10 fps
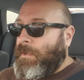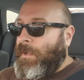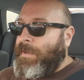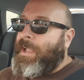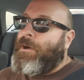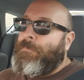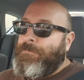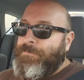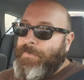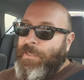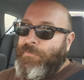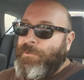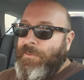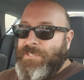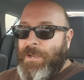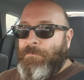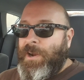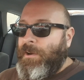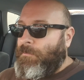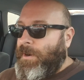Now, if you live
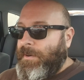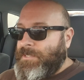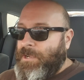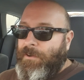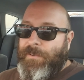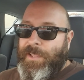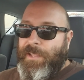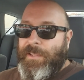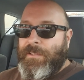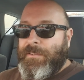somewhere where it's already,